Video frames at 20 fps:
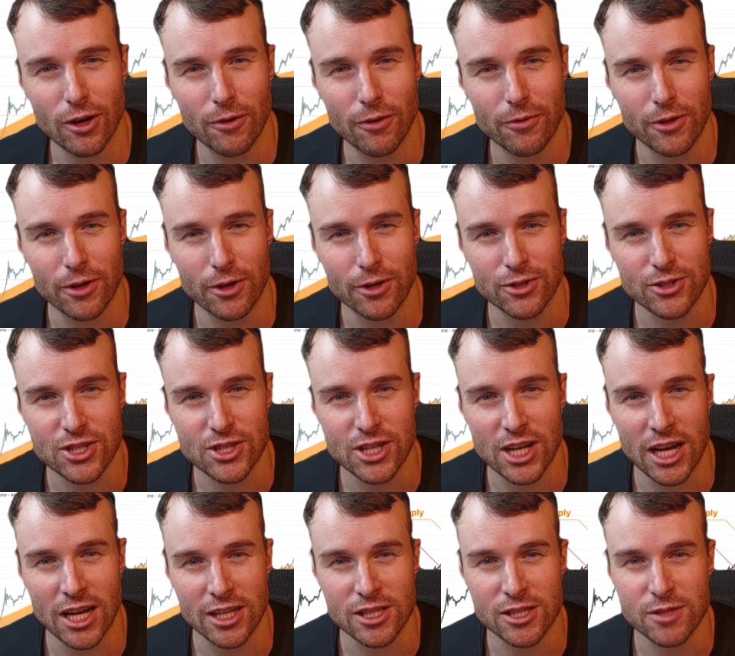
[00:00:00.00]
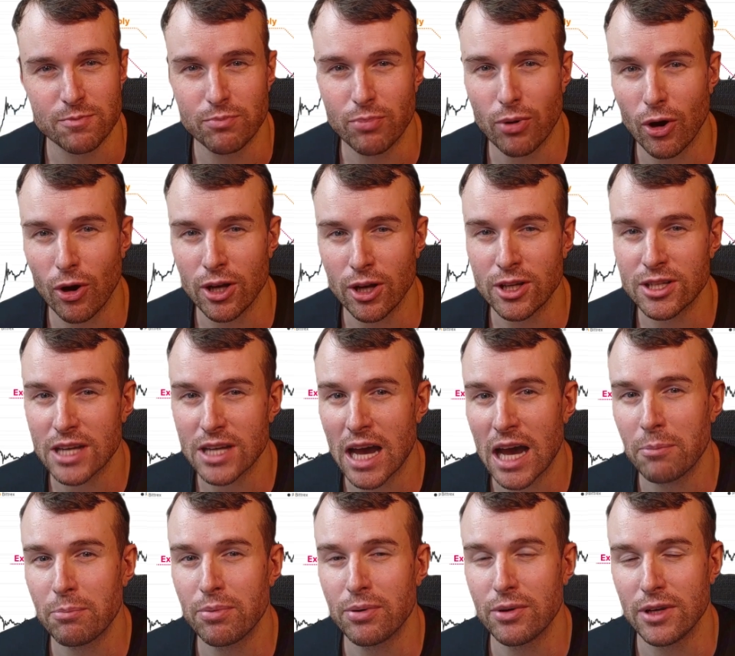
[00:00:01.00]
of those charts point
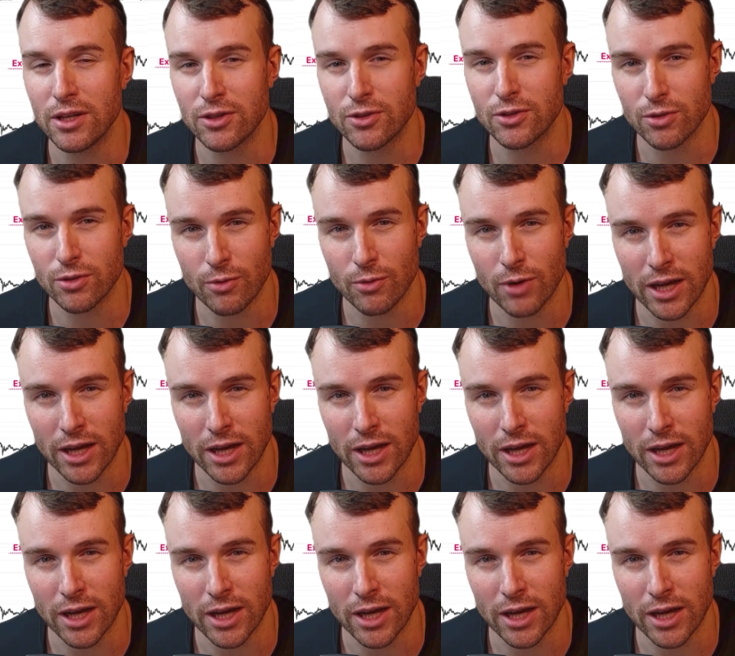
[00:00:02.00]
up into the